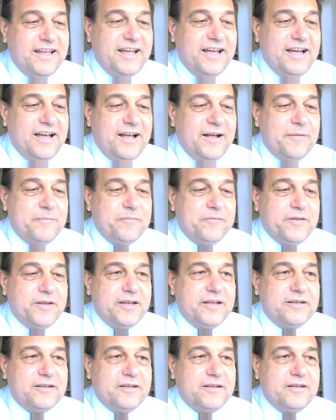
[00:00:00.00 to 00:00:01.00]
Um,
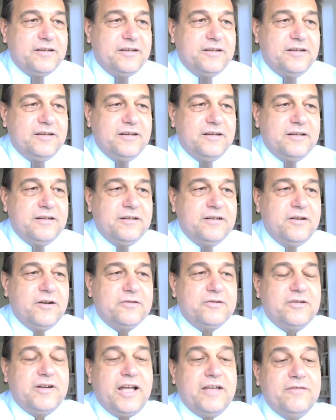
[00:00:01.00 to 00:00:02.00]

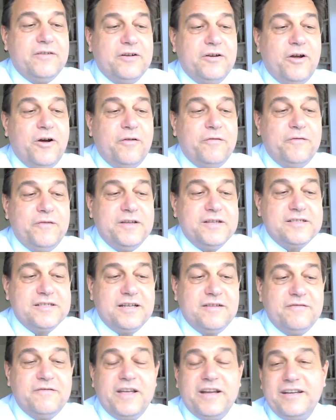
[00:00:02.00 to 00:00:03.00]
Dr. Ivanov is
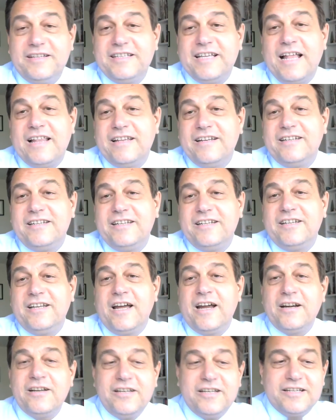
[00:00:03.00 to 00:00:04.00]
a very talented
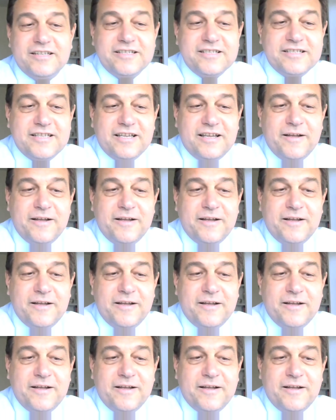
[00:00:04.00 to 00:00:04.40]
artist.